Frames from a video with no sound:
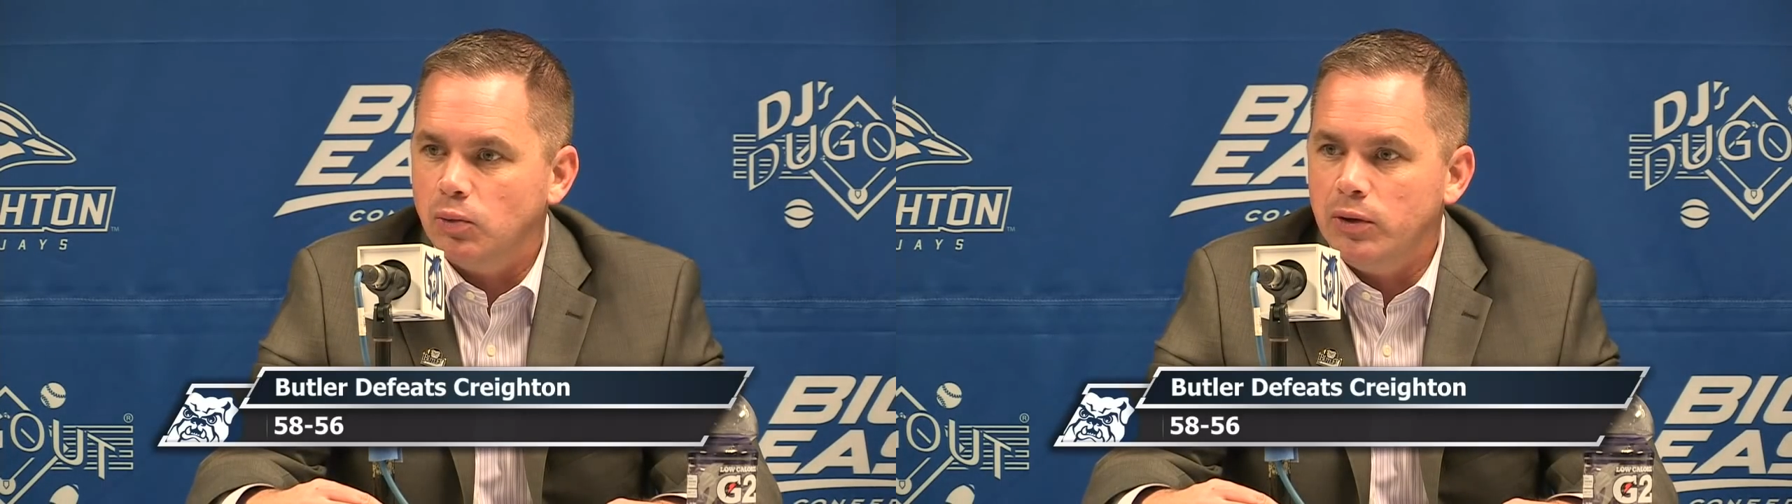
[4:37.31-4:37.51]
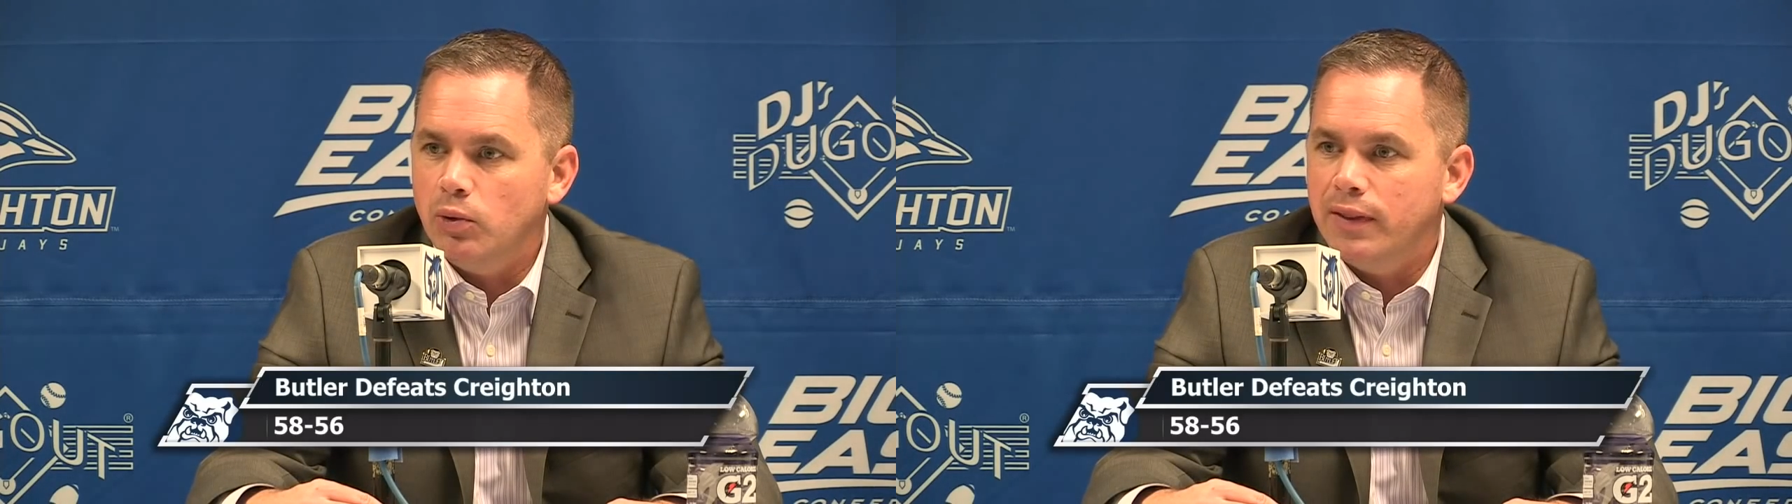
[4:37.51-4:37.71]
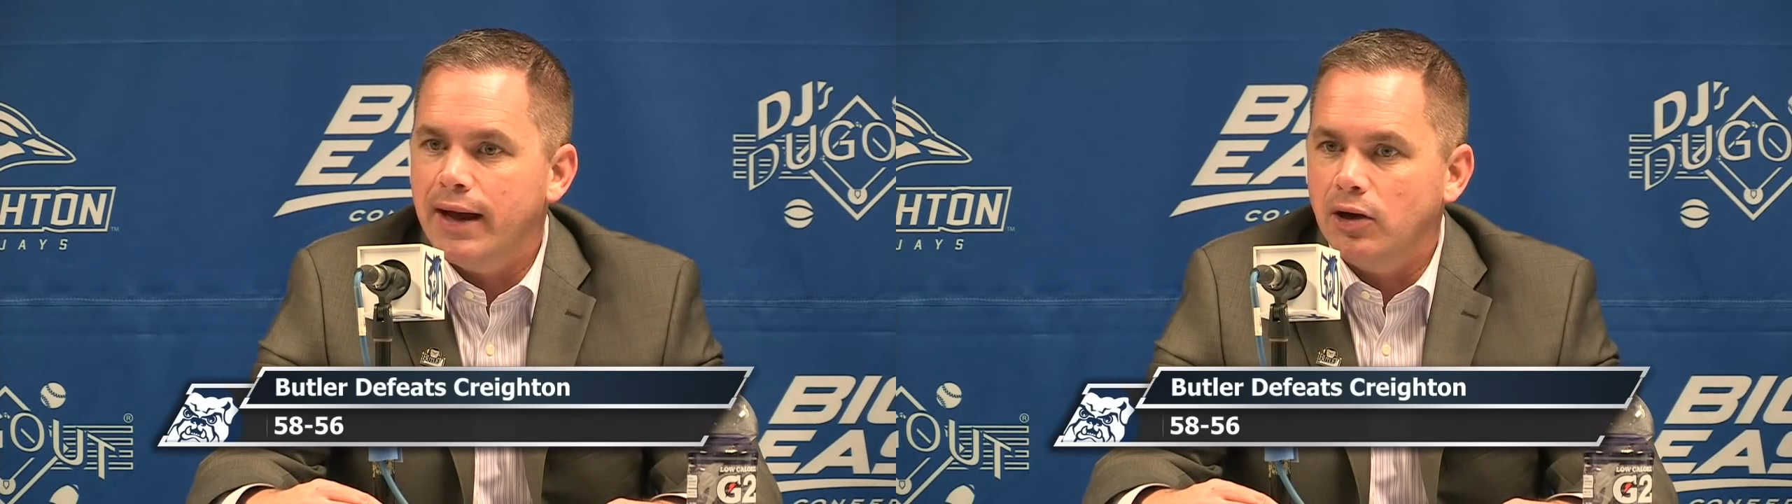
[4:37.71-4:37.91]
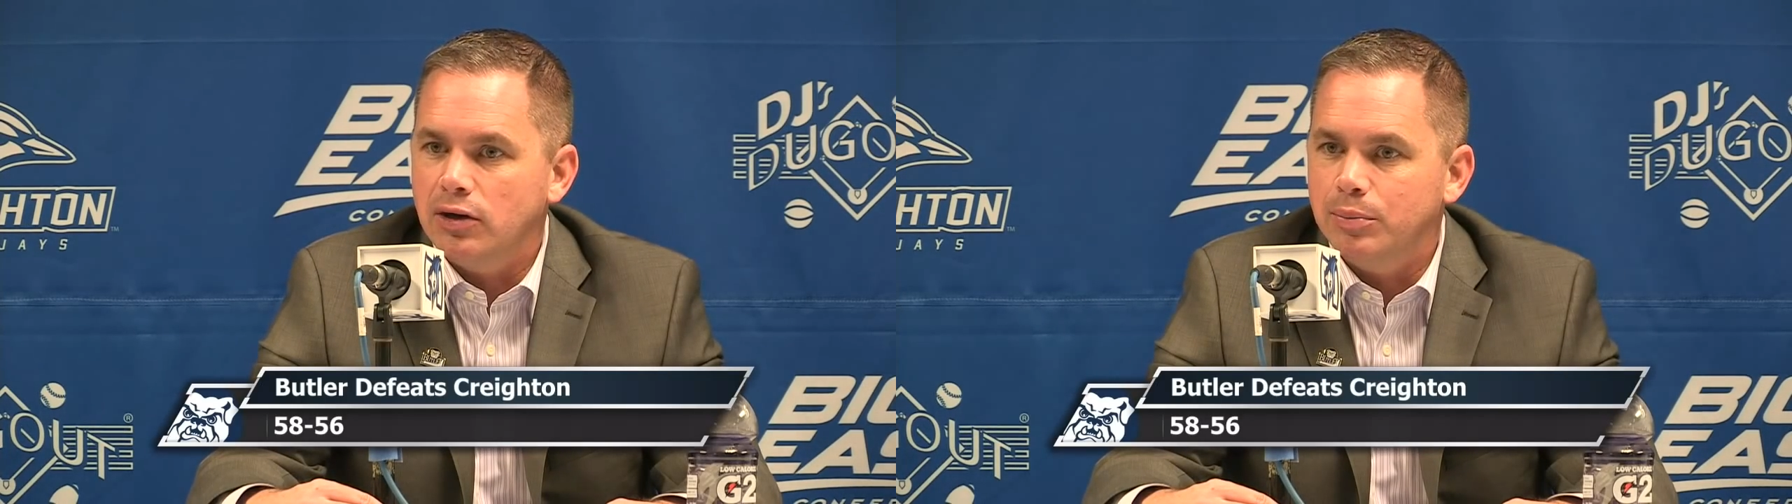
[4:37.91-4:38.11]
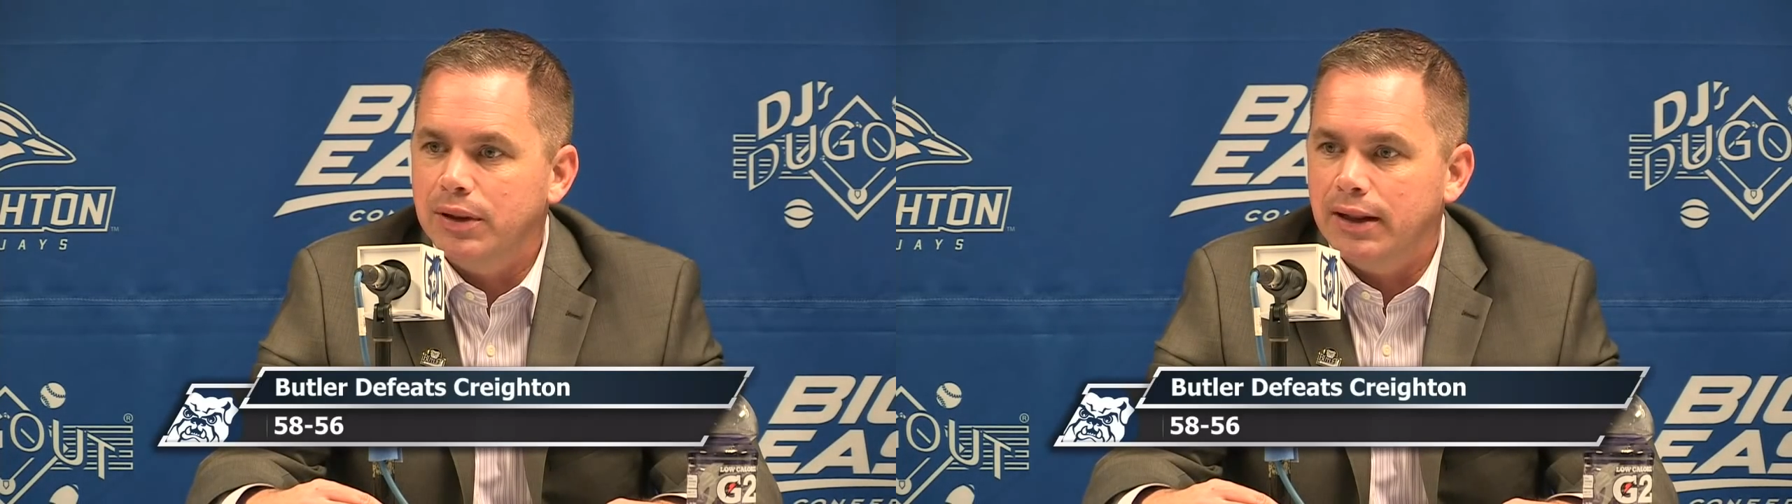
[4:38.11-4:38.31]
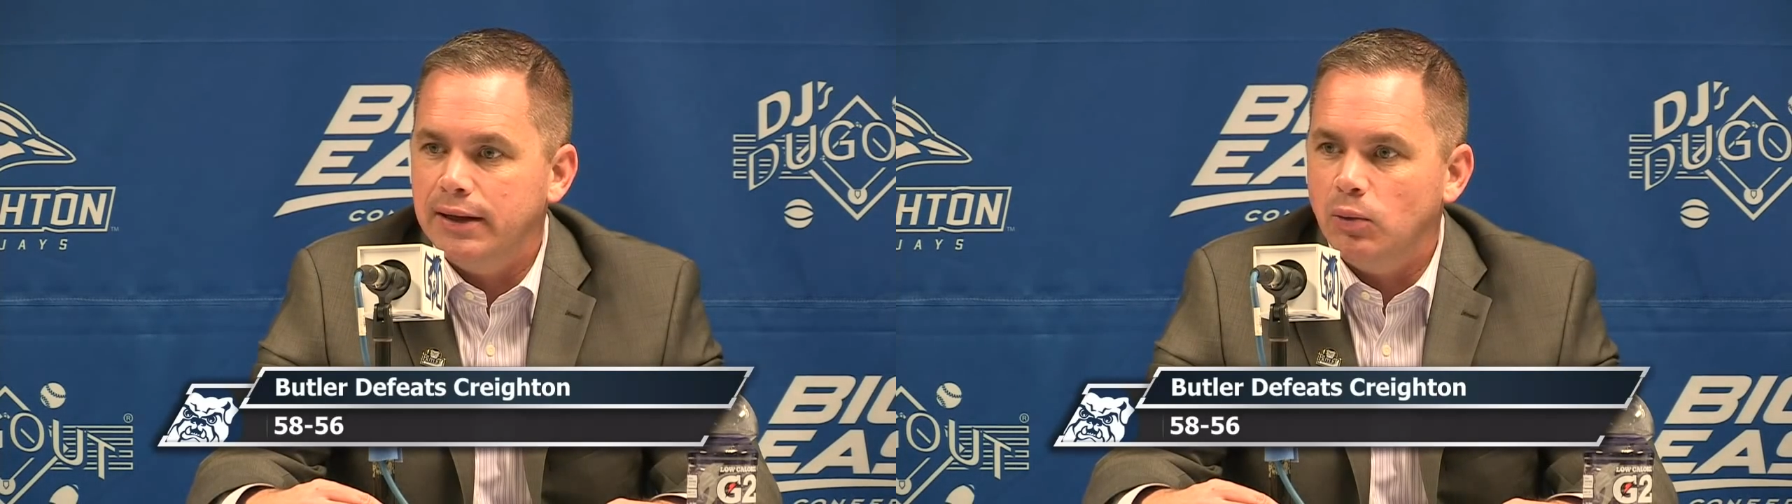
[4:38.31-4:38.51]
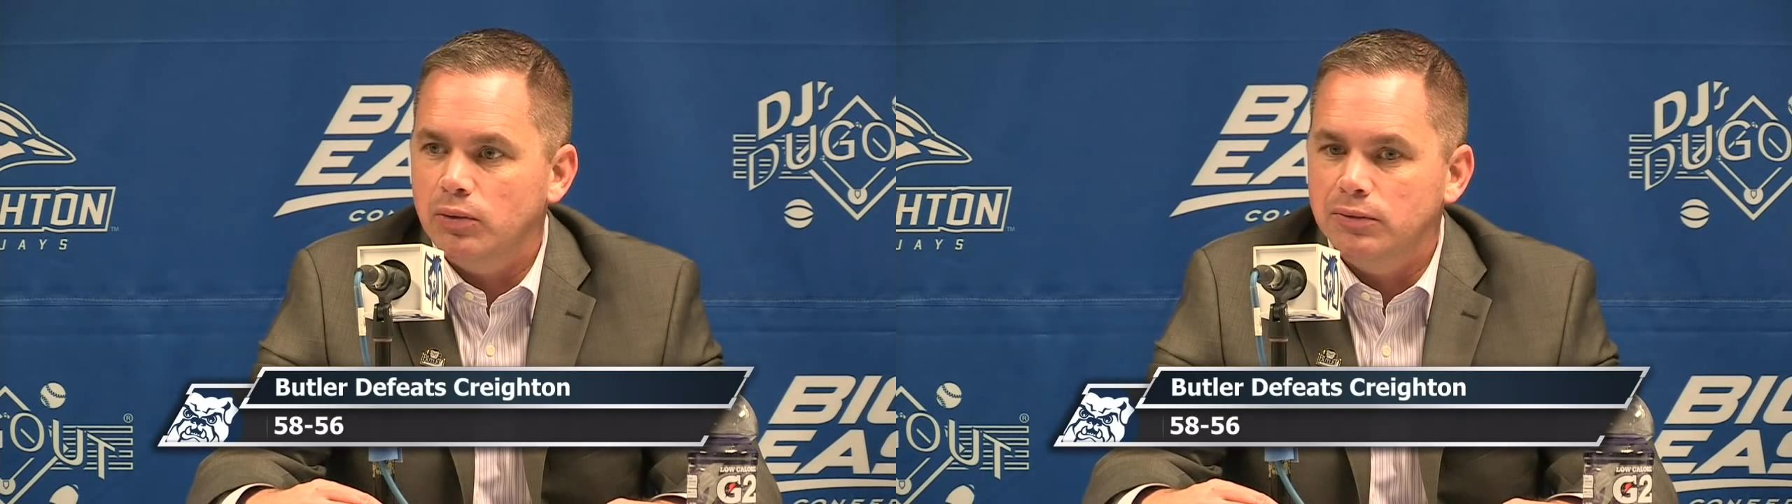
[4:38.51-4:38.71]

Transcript: We were not going to play